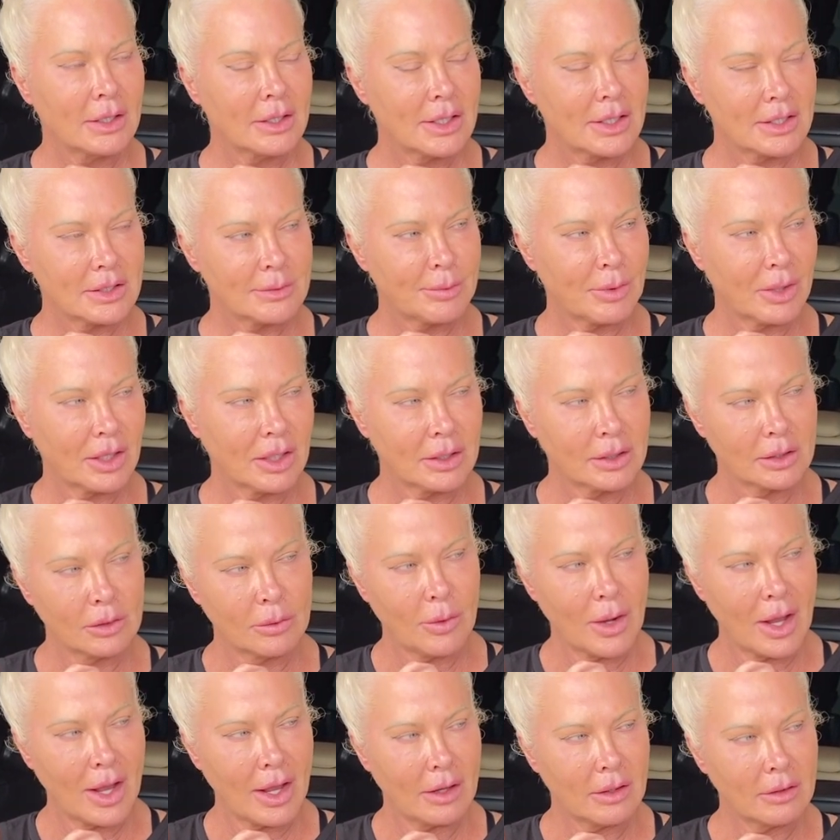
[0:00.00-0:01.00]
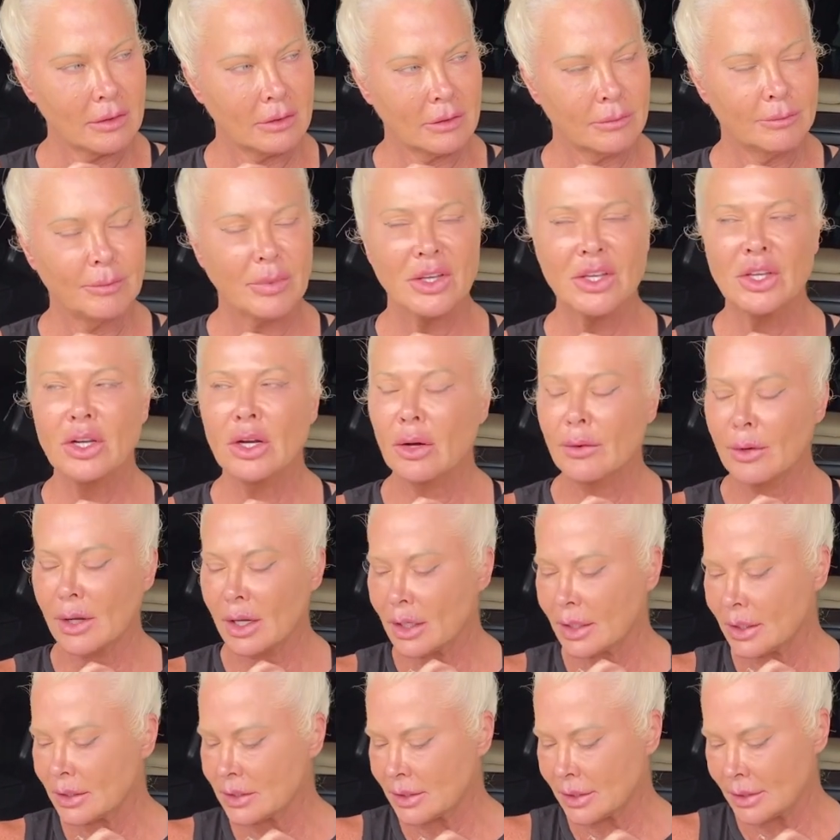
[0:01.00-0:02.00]
It's been a little while, but you know
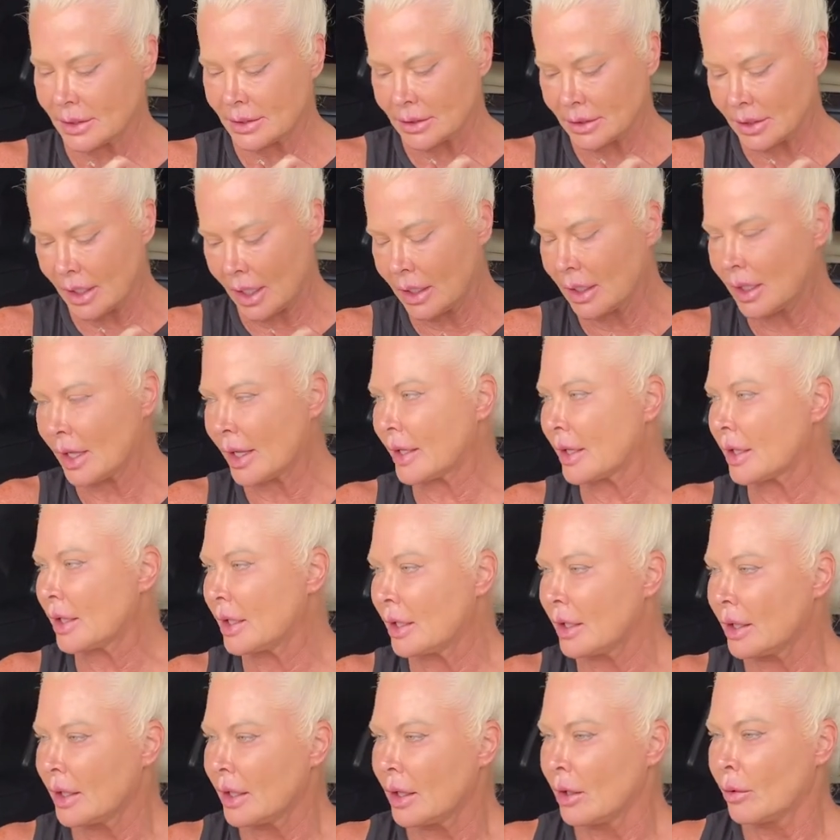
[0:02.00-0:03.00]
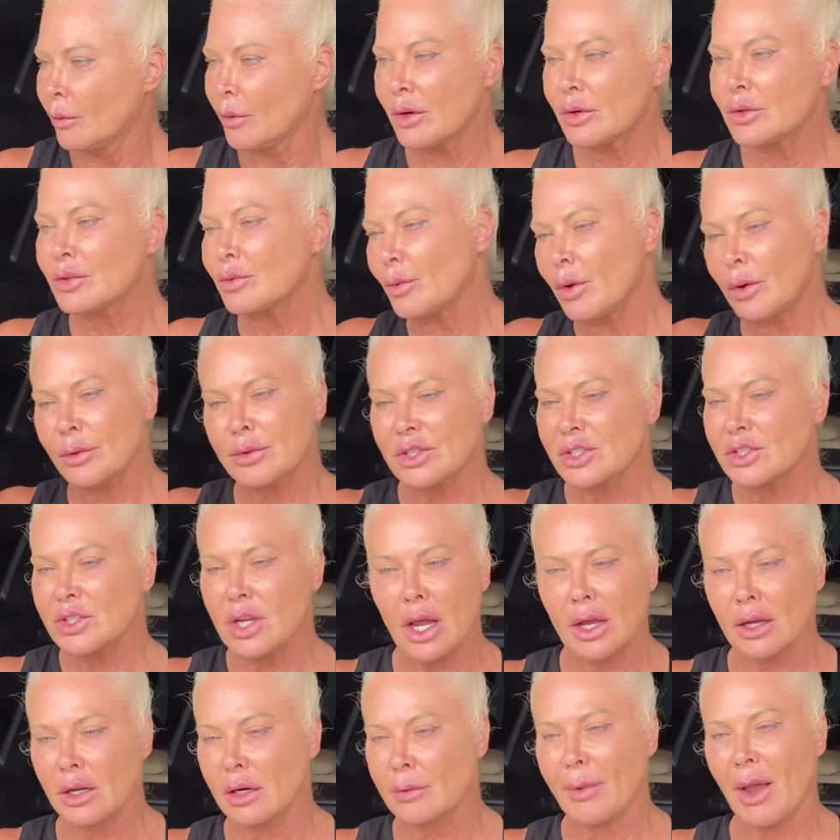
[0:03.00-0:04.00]
what? It's kind of like. We were just
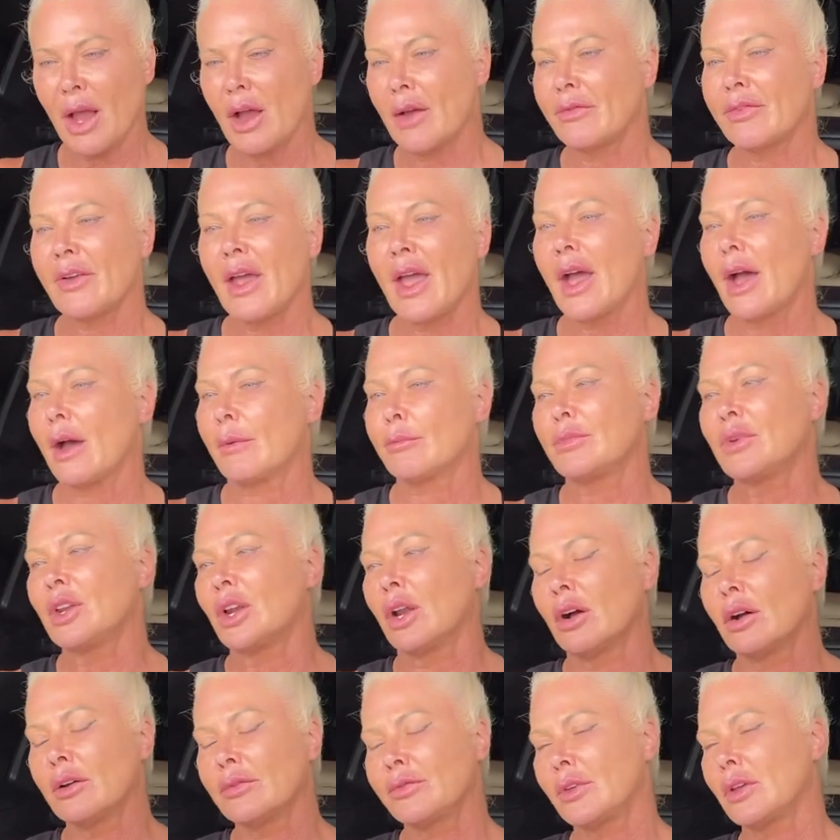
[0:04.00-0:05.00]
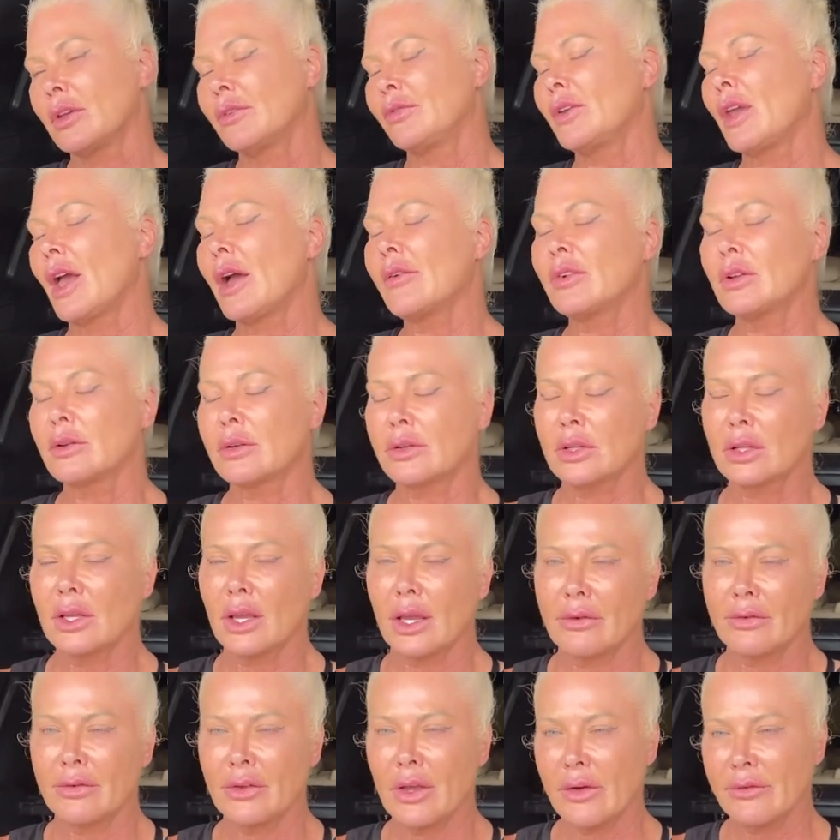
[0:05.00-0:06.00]
talking about Fab, you know, if you
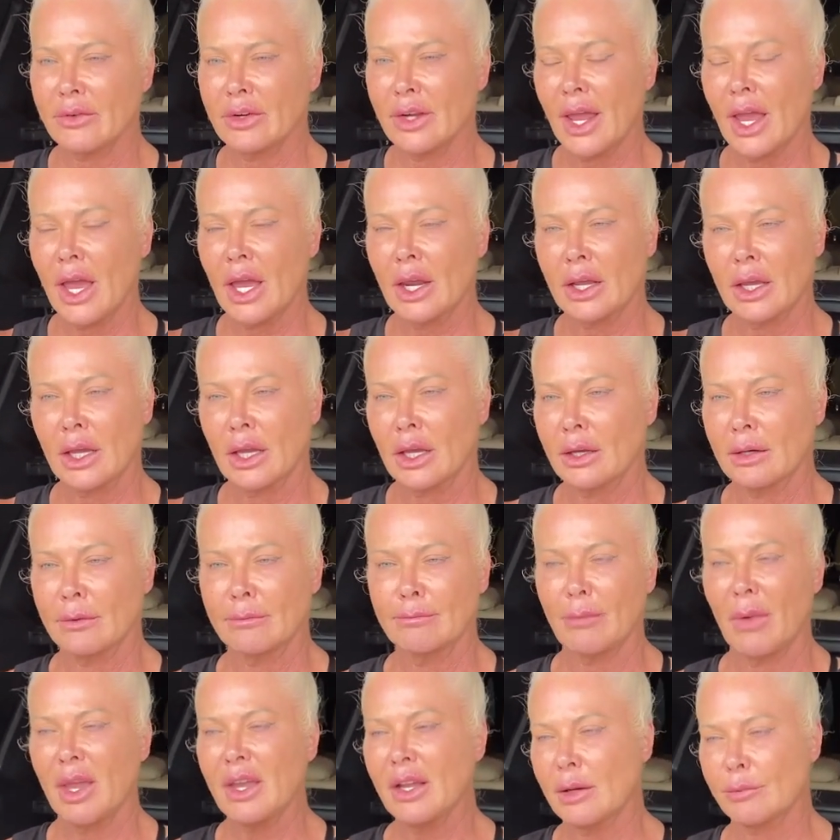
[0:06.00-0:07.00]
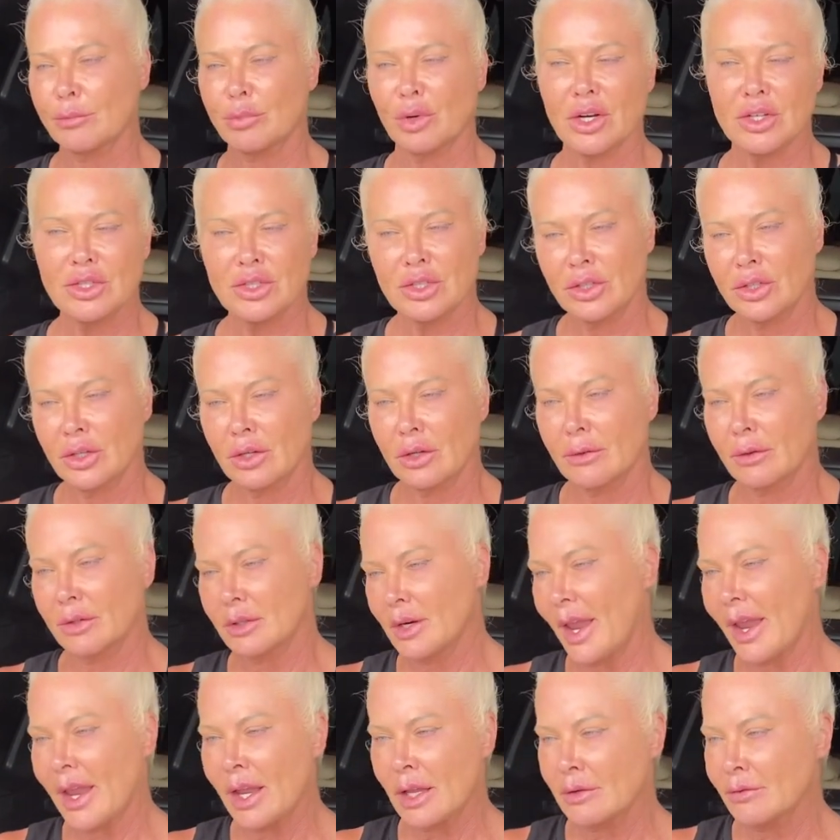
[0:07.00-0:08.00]
haven't had a makeup brush in your
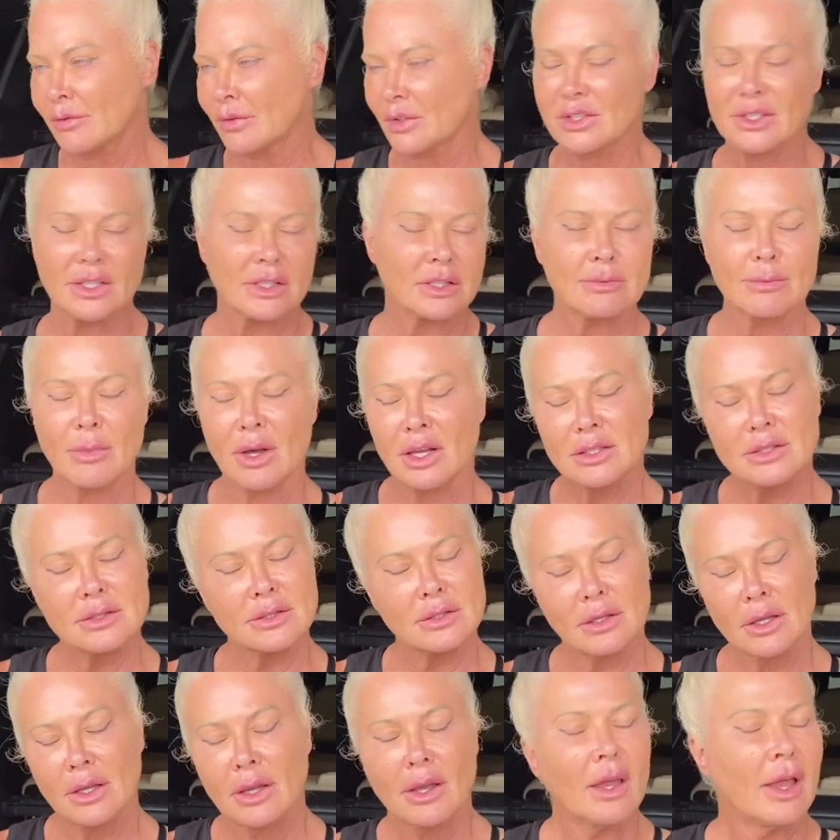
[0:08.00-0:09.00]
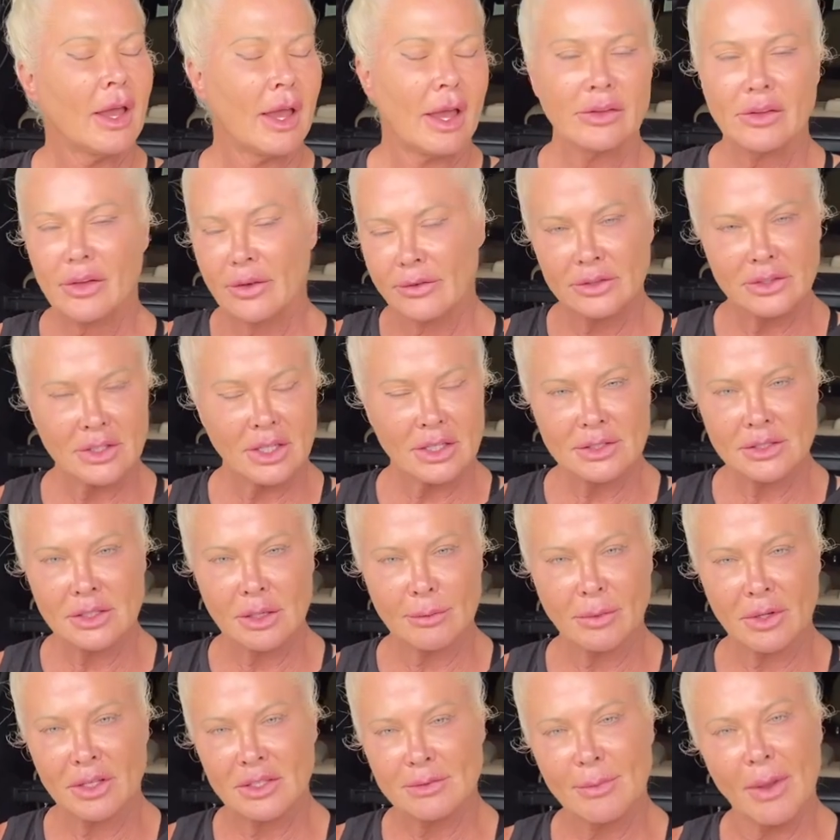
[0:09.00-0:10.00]
hand for 6 months and you haven't done
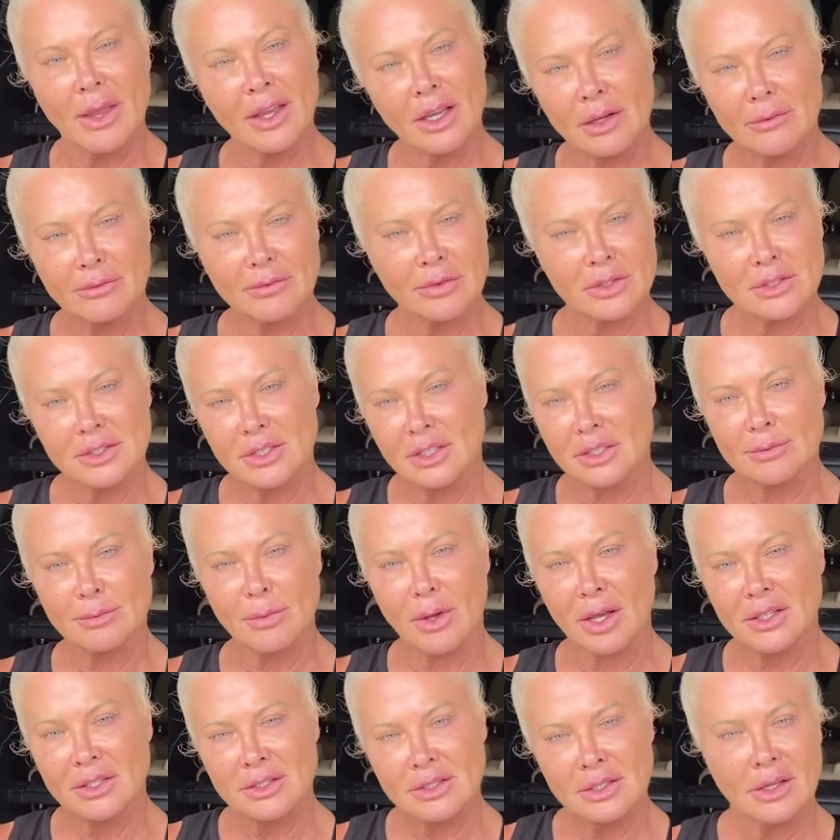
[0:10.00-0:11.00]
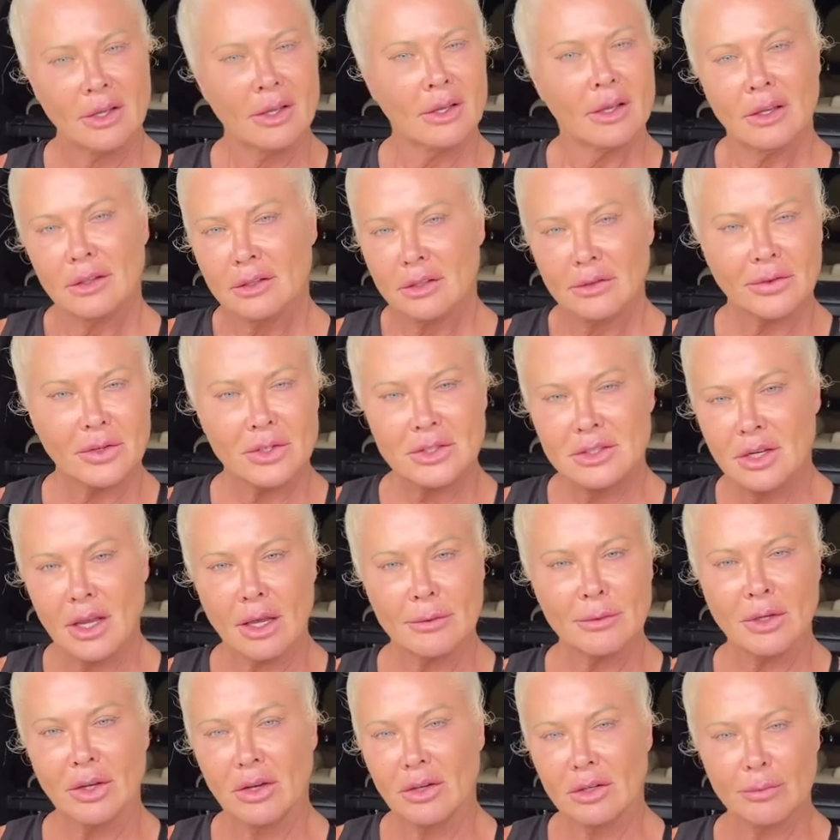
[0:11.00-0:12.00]
somebody's makeup for 6 months, the first
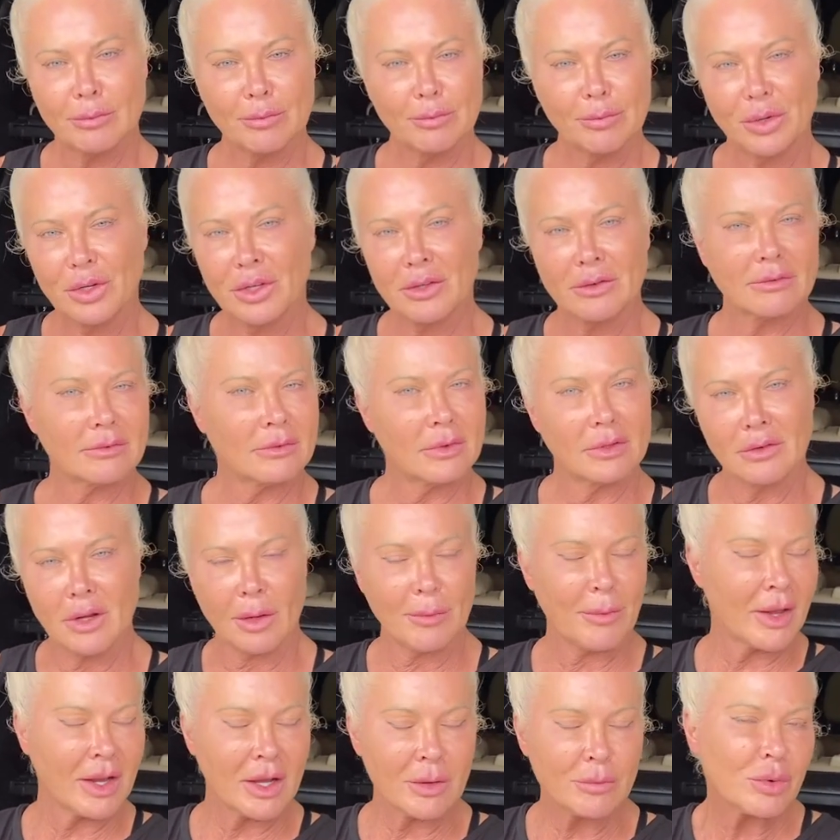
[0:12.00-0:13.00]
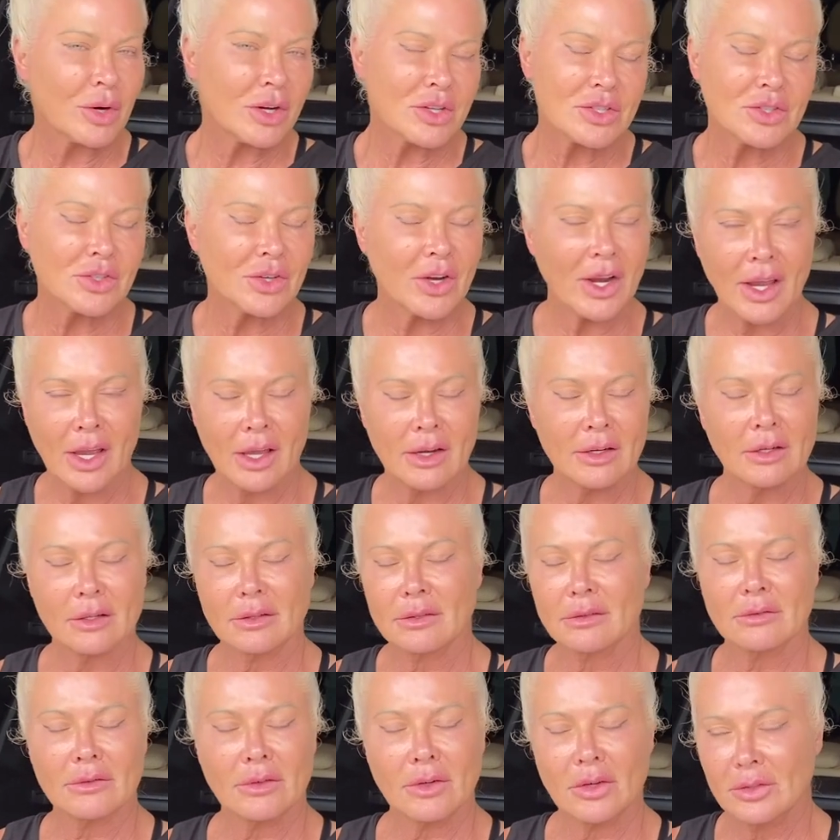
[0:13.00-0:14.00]
time you go to put a makeup brush in your hand
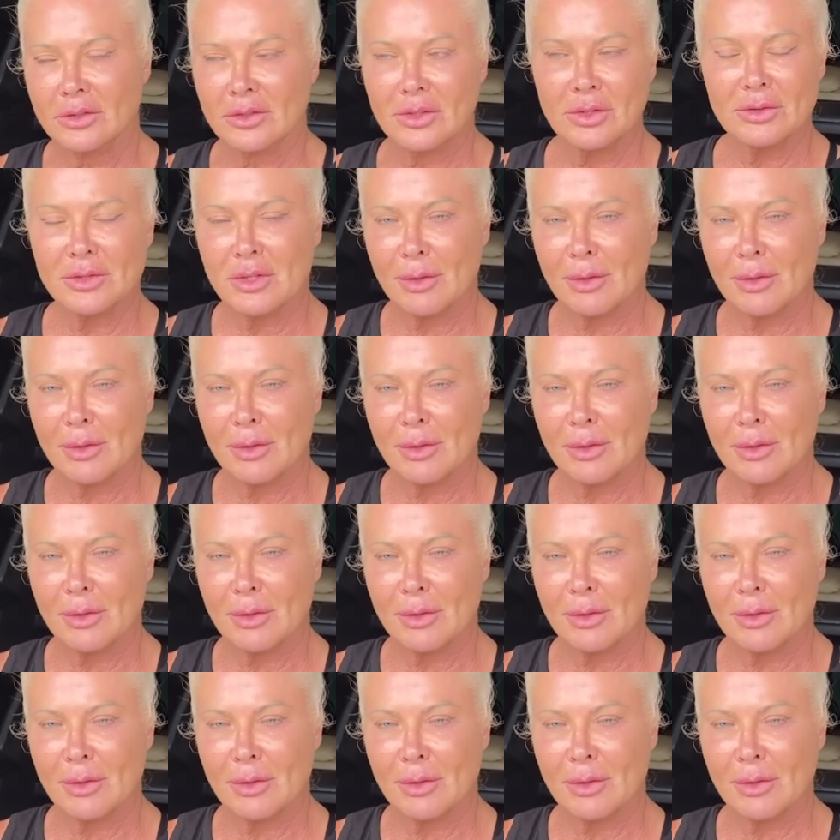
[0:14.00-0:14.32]
and do